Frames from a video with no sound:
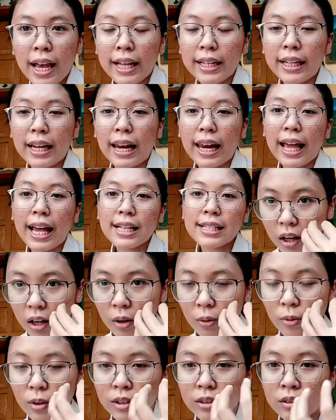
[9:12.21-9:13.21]
And the last, I
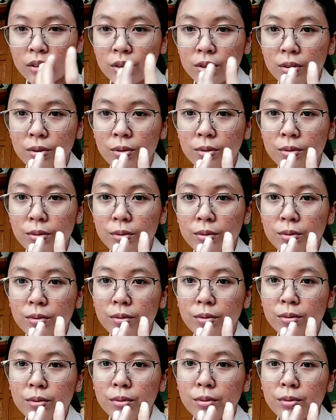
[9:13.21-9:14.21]
want
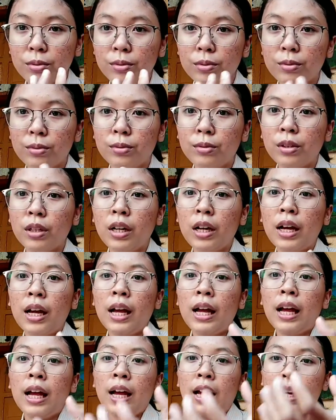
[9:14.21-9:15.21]
to
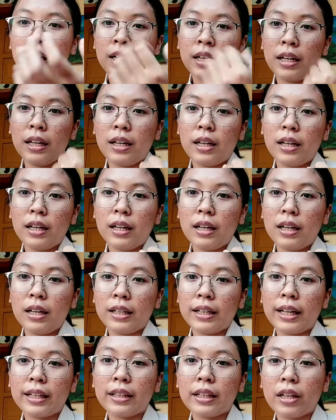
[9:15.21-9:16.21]

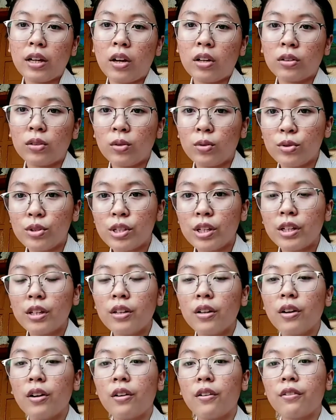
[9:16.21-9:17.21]
get the conclusion
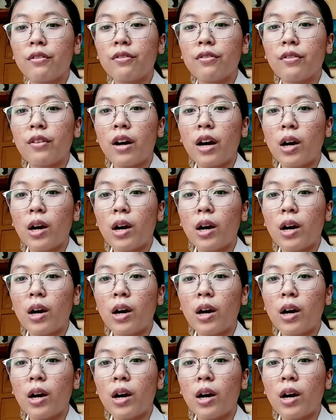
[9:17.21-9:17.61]
of